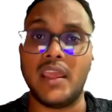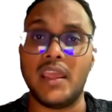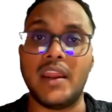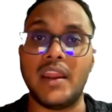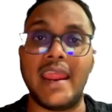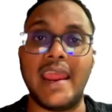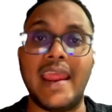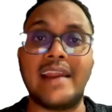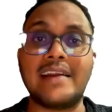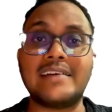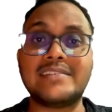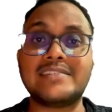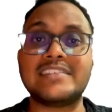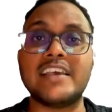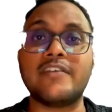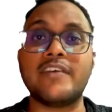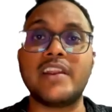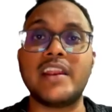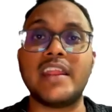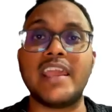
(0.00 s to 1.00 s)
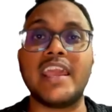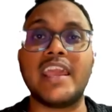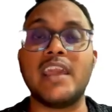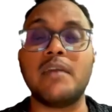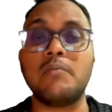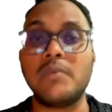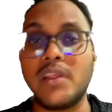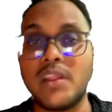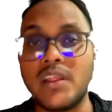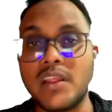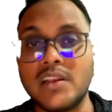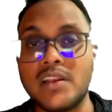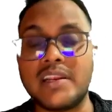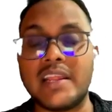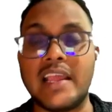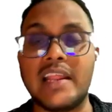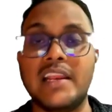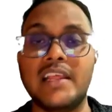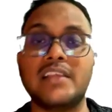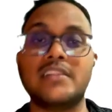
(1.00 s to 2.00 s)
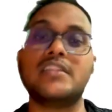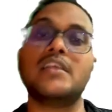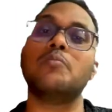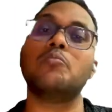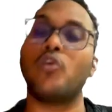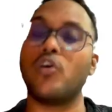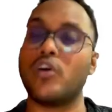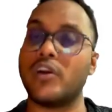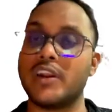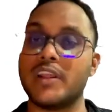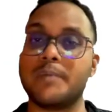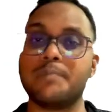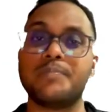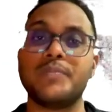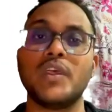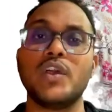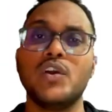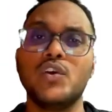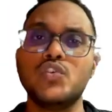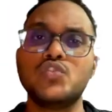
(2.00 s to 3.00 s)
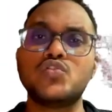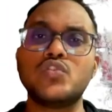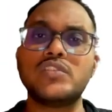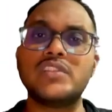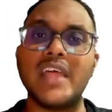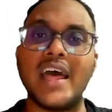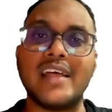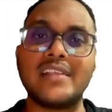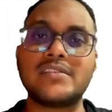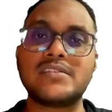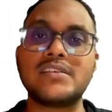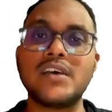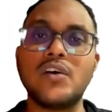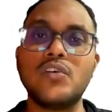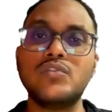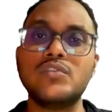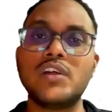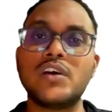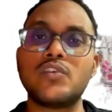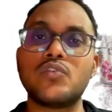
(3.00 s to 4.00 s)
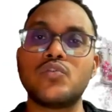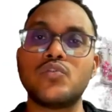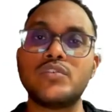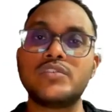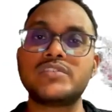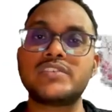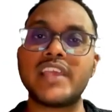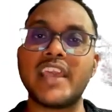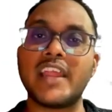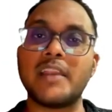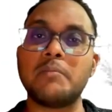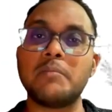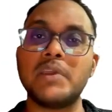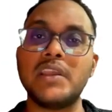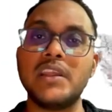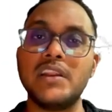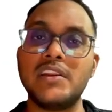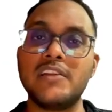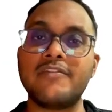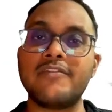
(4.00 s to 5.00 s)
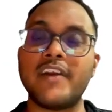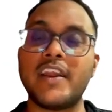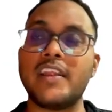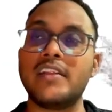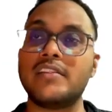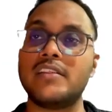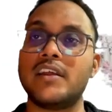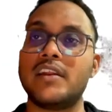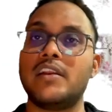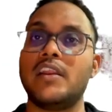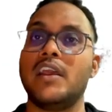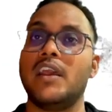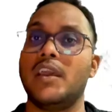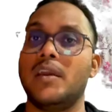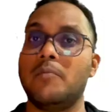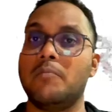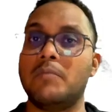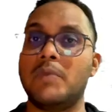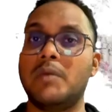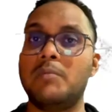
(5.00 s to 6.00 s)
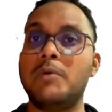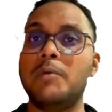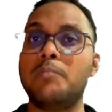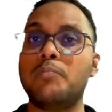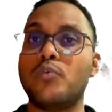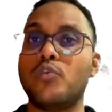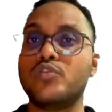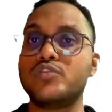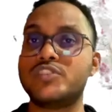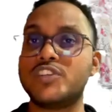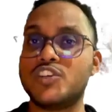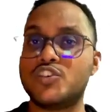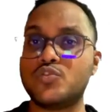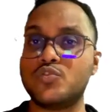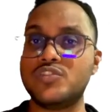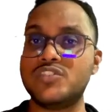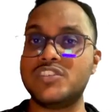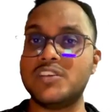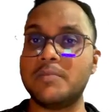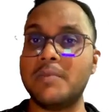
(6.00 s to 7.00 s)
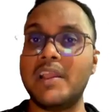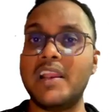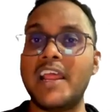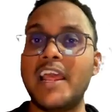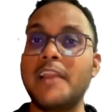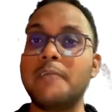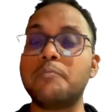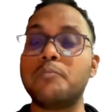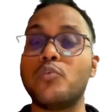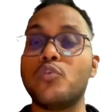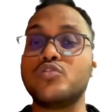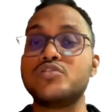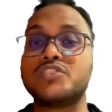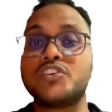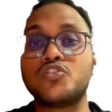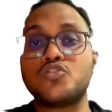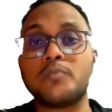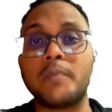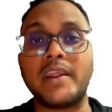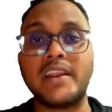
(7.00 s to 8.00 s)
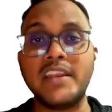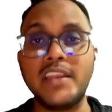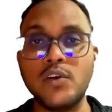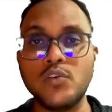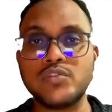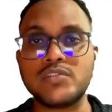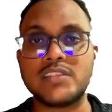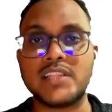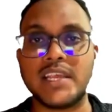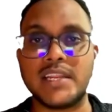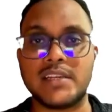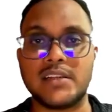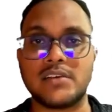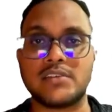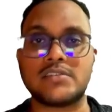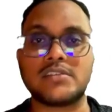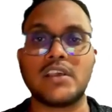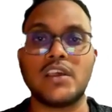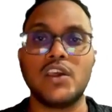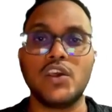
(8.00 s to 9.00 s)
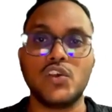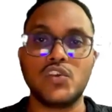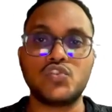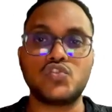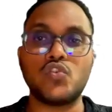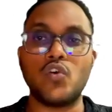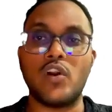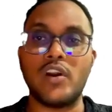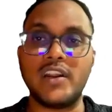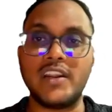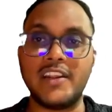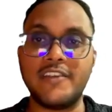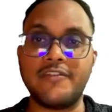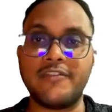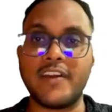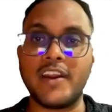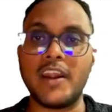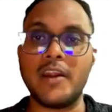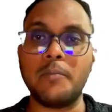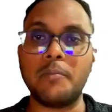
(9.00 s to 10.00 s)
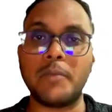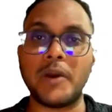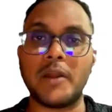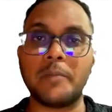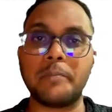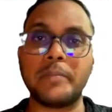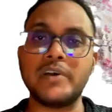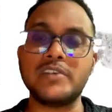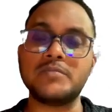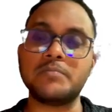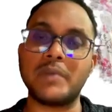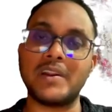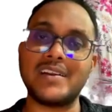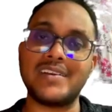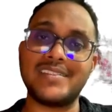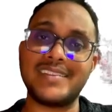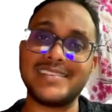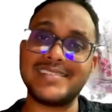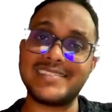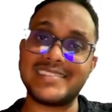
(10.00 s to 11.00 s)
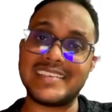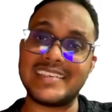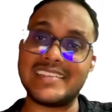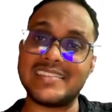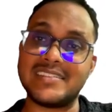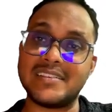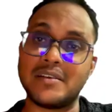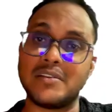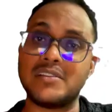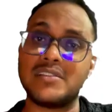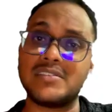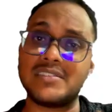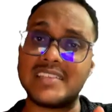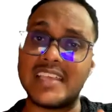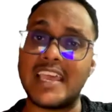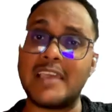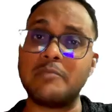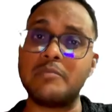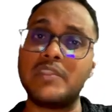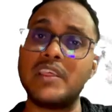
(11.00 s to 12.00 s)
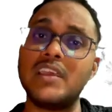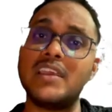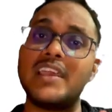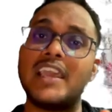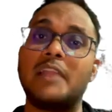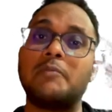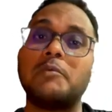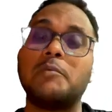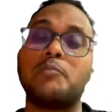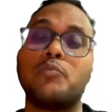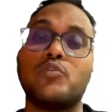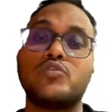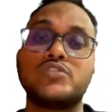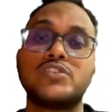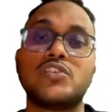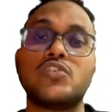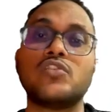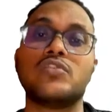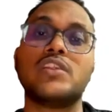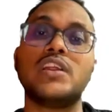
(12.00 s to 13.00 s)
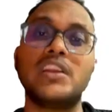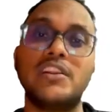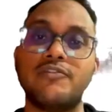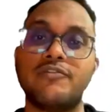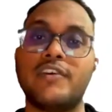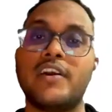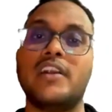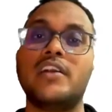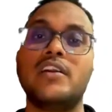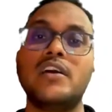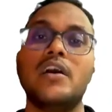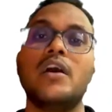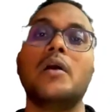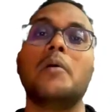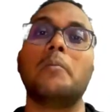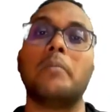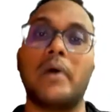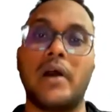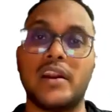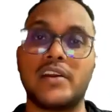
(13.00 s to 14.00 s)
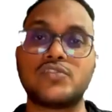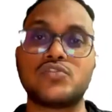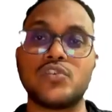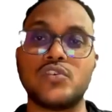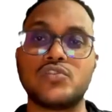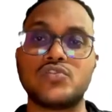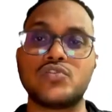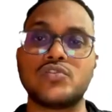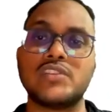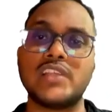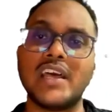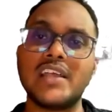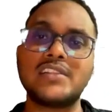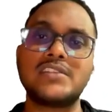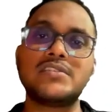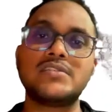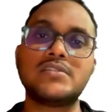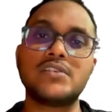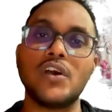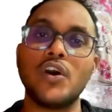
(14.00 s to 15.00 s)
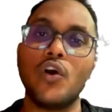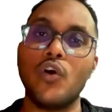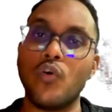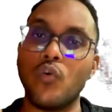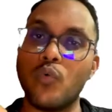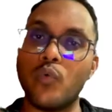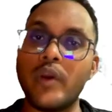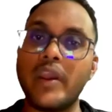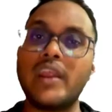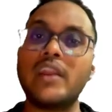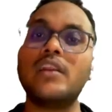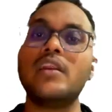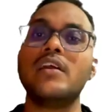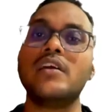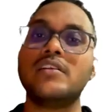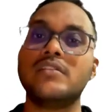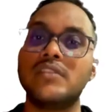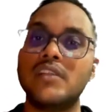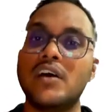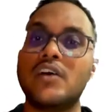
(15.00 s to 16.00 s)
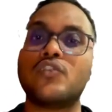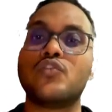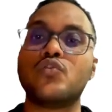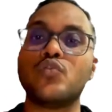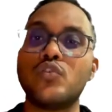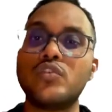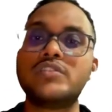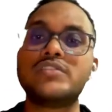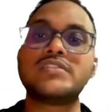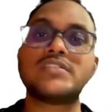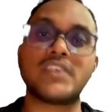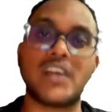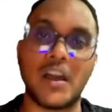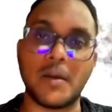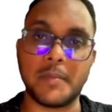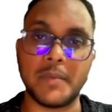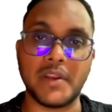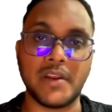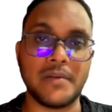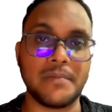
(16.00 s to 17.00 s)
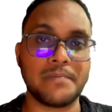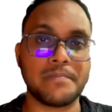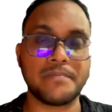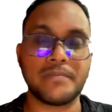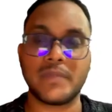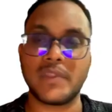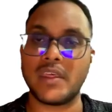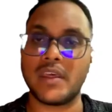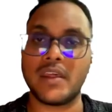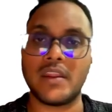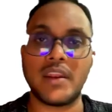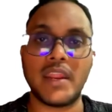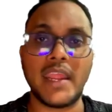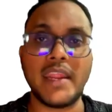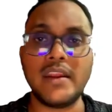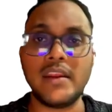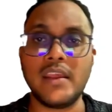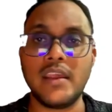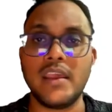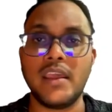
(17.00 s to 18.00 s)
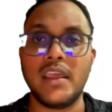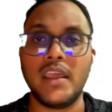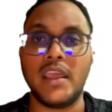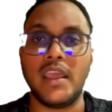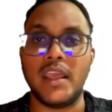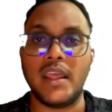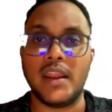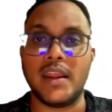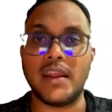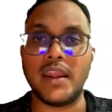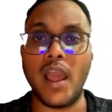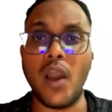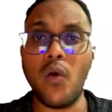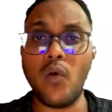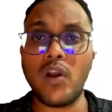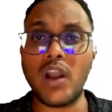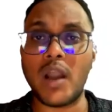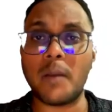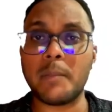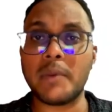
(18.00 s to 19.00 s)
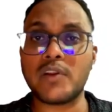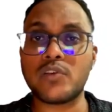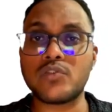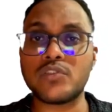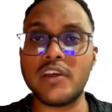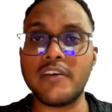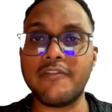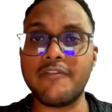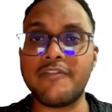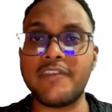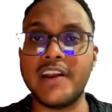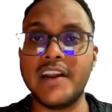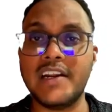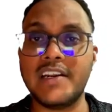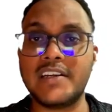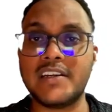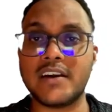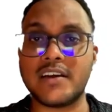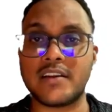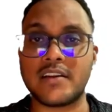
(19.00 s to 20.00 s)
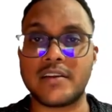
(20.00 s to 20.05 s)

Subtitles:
at 7 a.m daily in the morning. So that's how the routes can be defined, that maybe post it to gmail and post it to my newsletters. So on different purpose, but the same thing can be posted on the different parts also. That's where the routes come in, right? Now coming to the filter.